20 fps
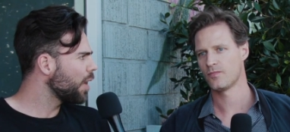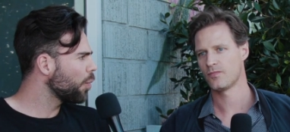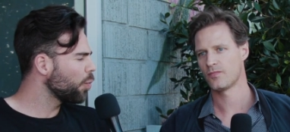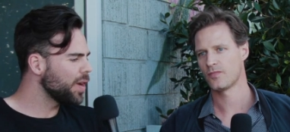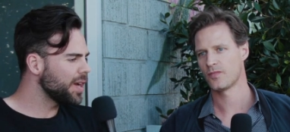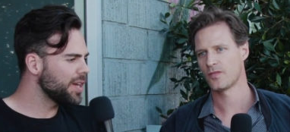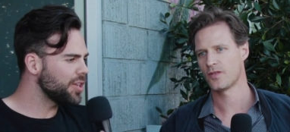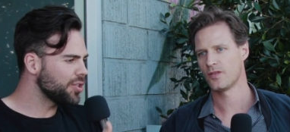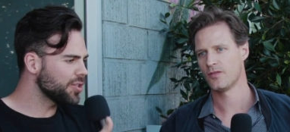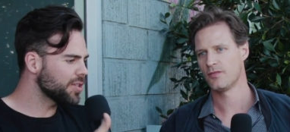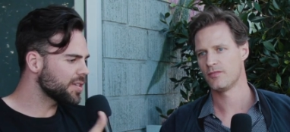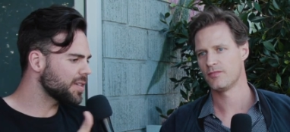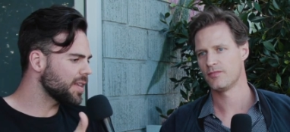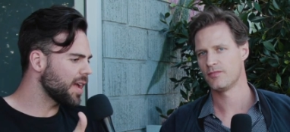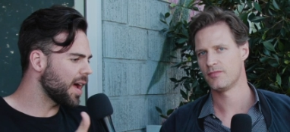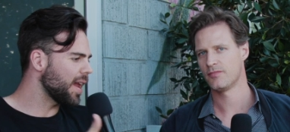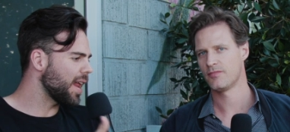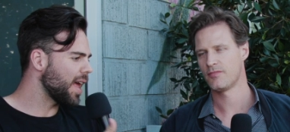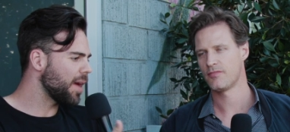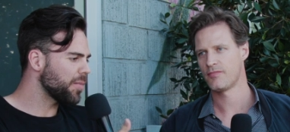Speaker 1: Where do you
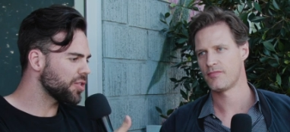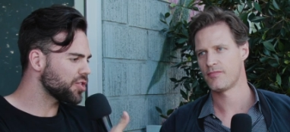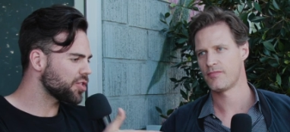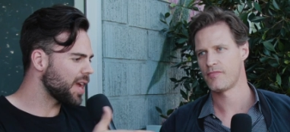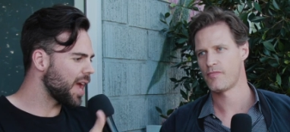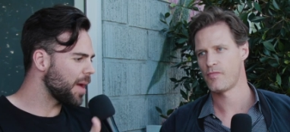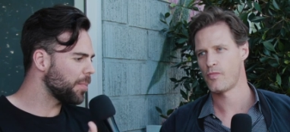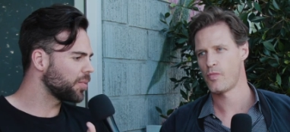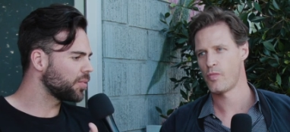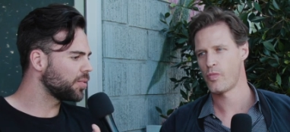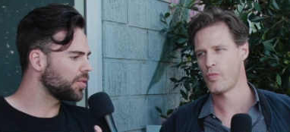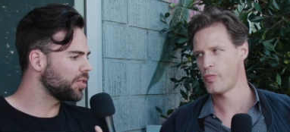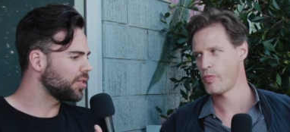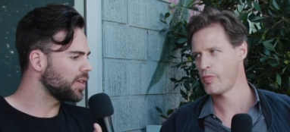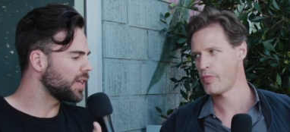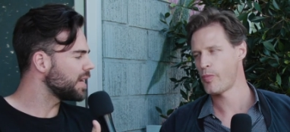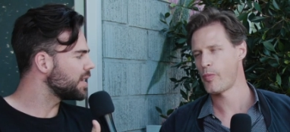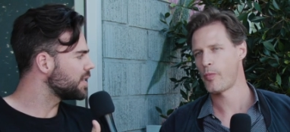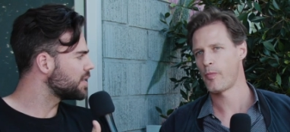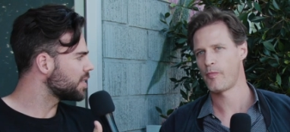start? How much capital do
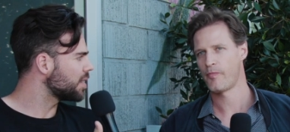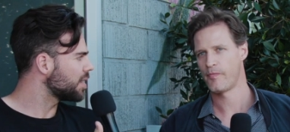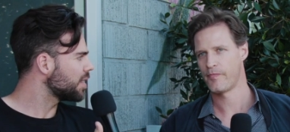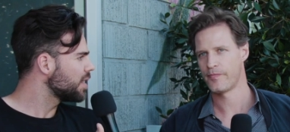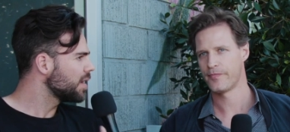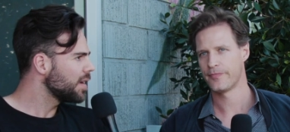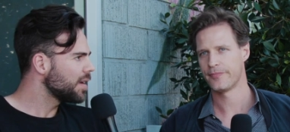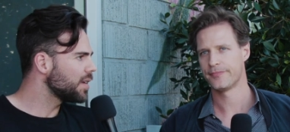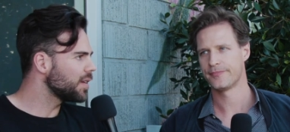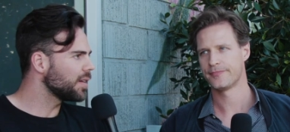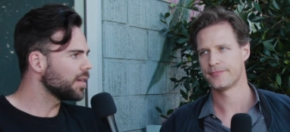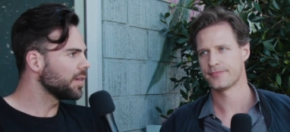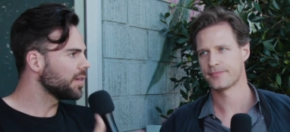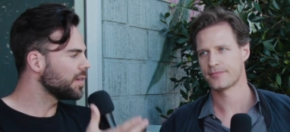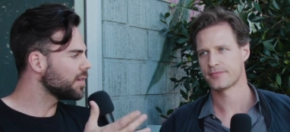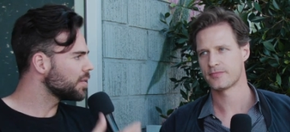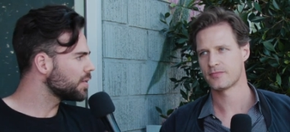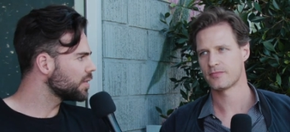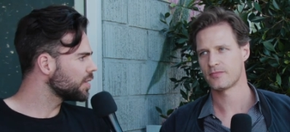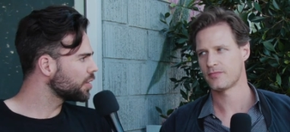you need to
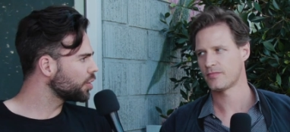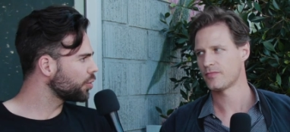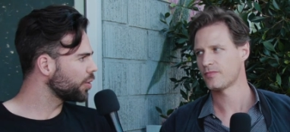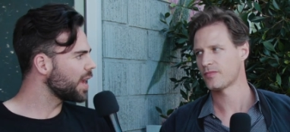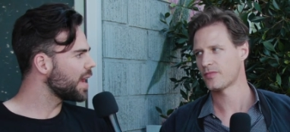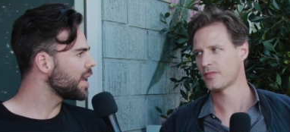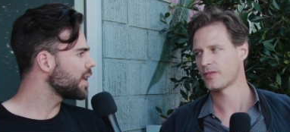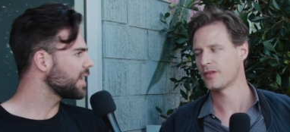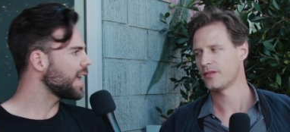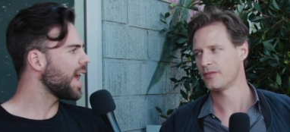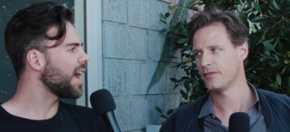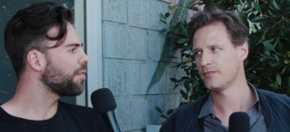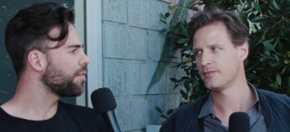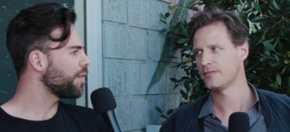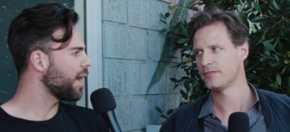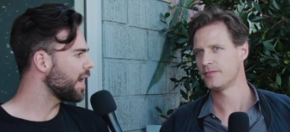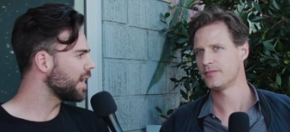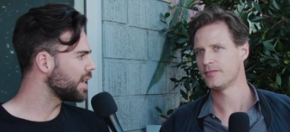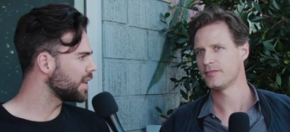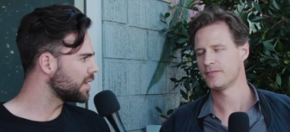uh, create a
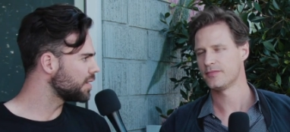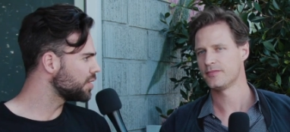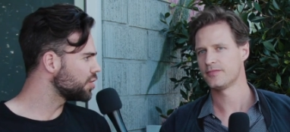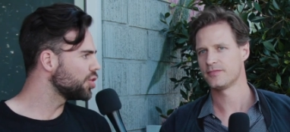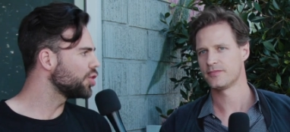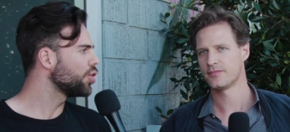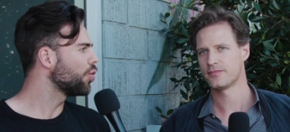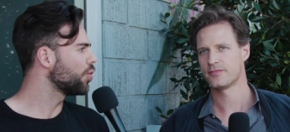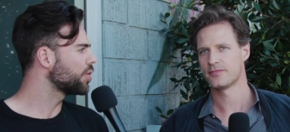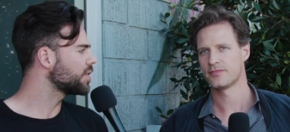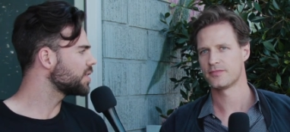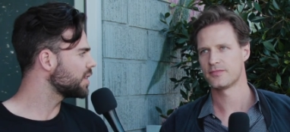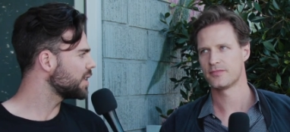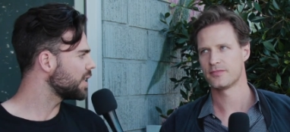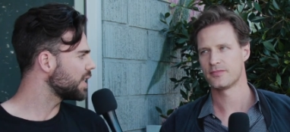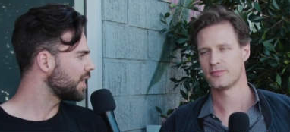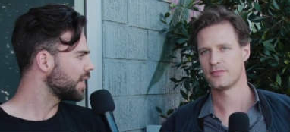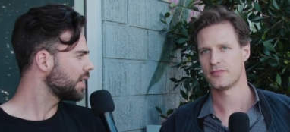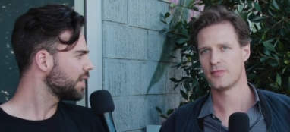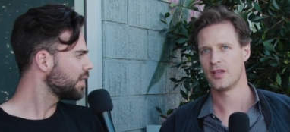cafe in New York
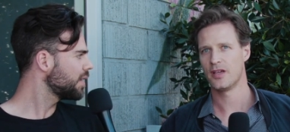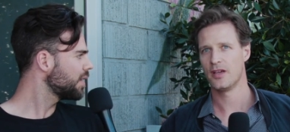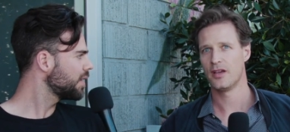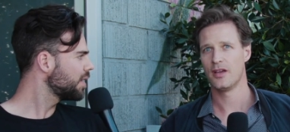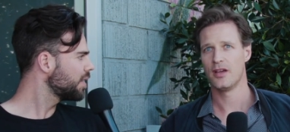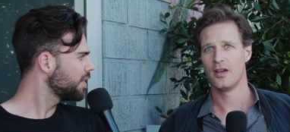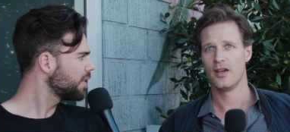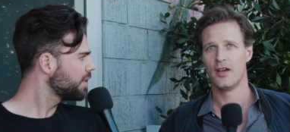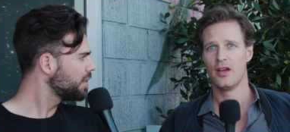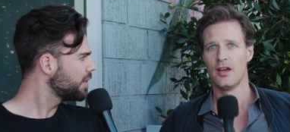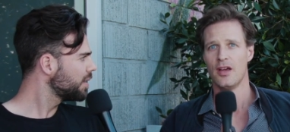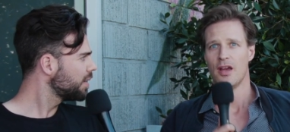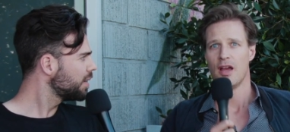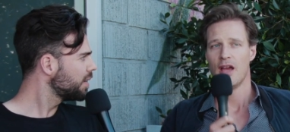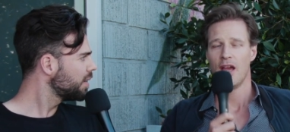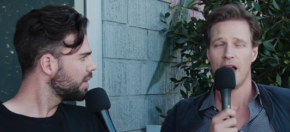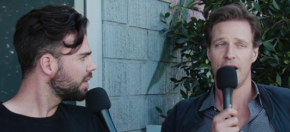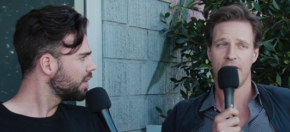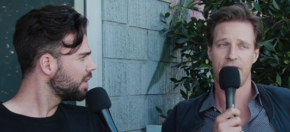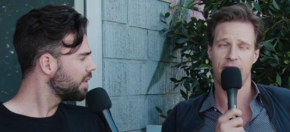City?
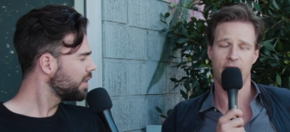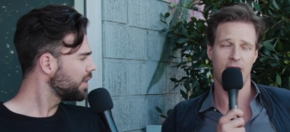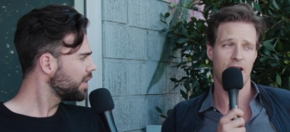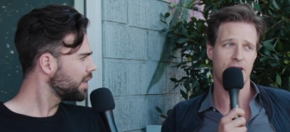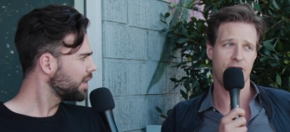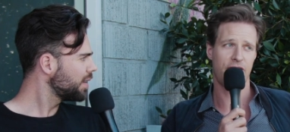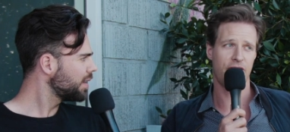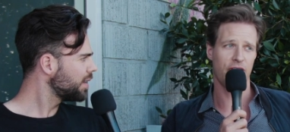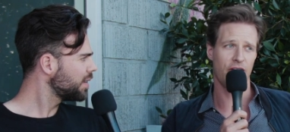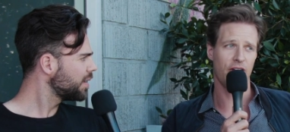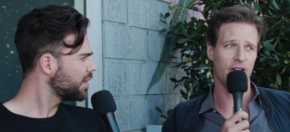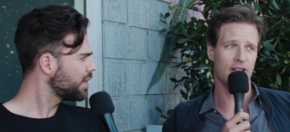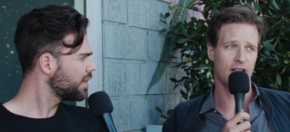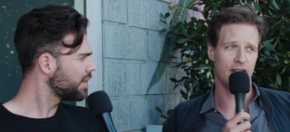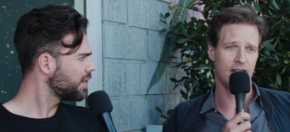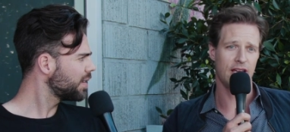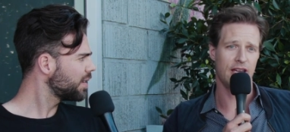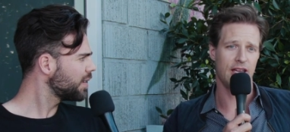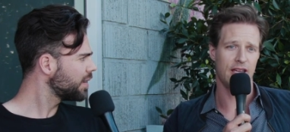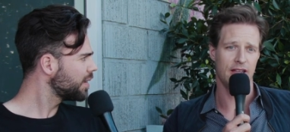
Speaker 2: It's it's
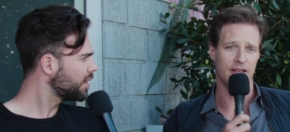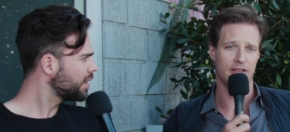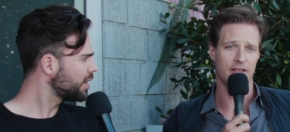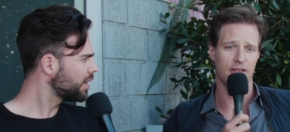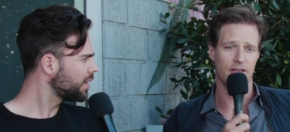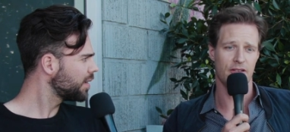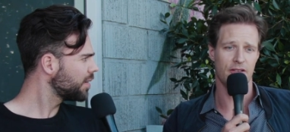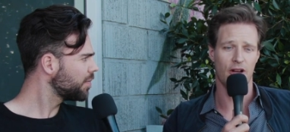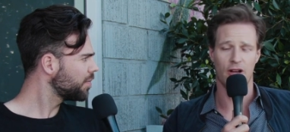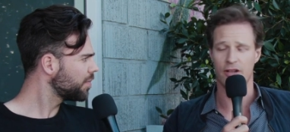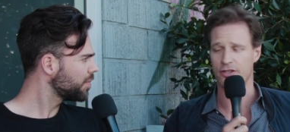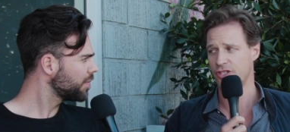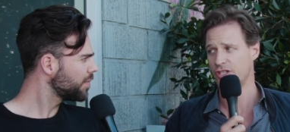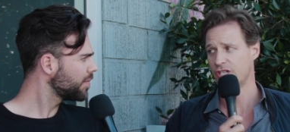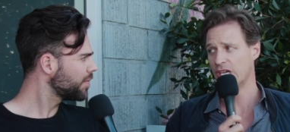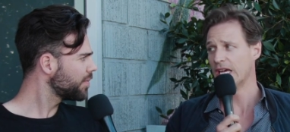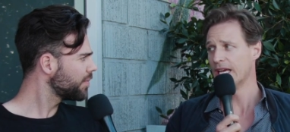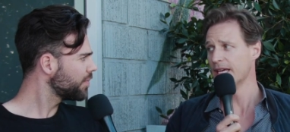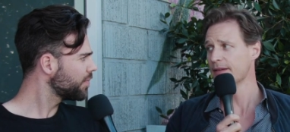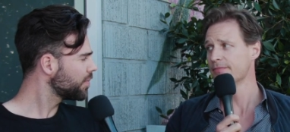certainly not
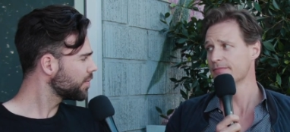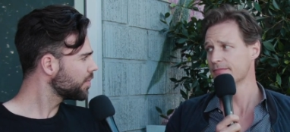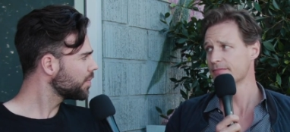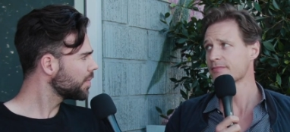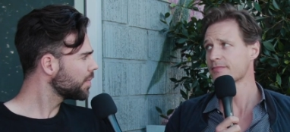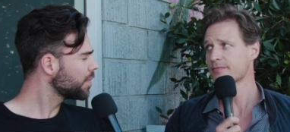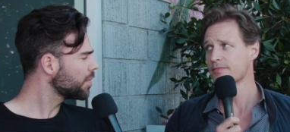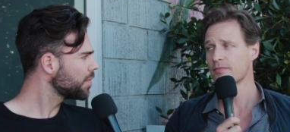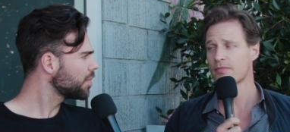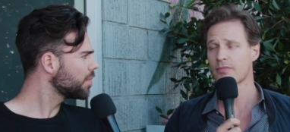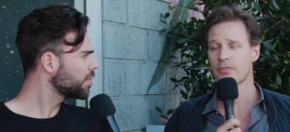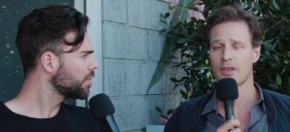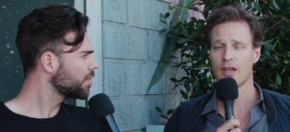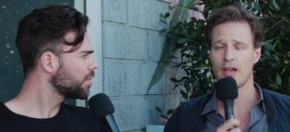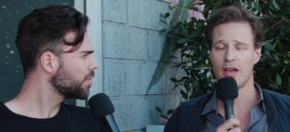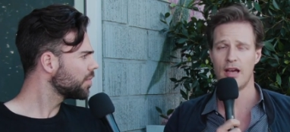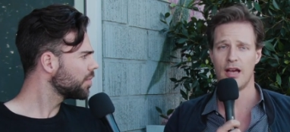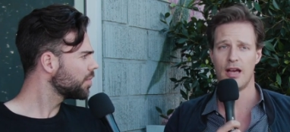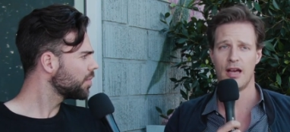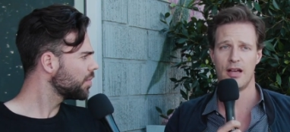cheap,
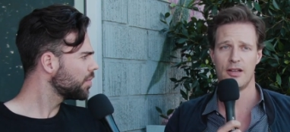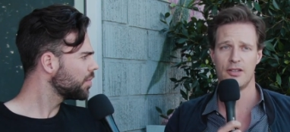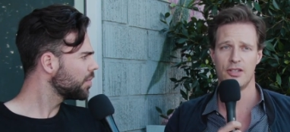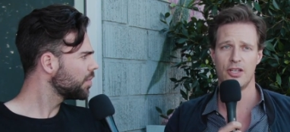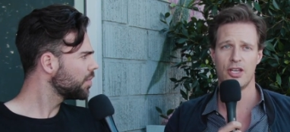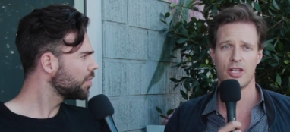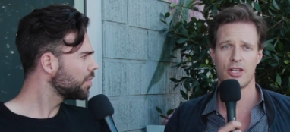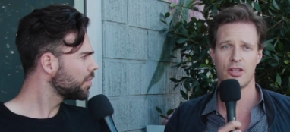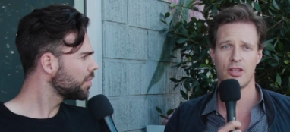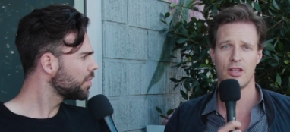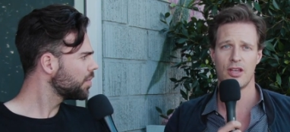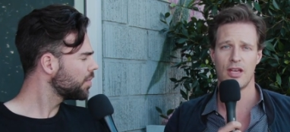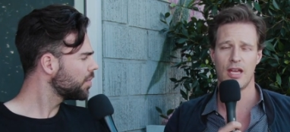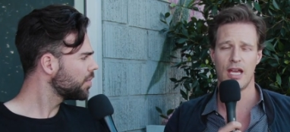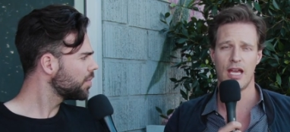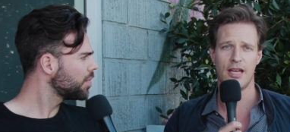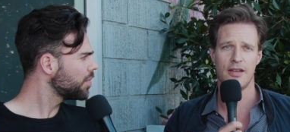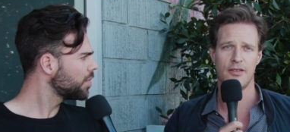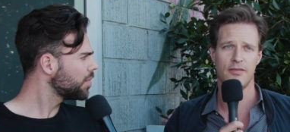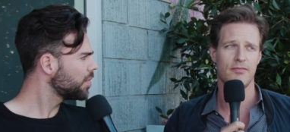uh, you,
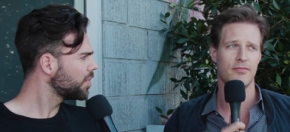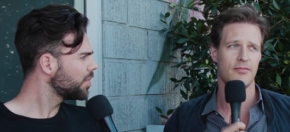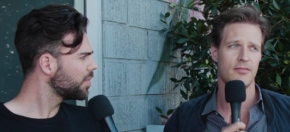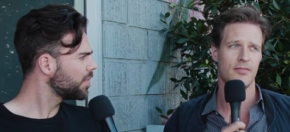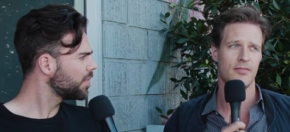and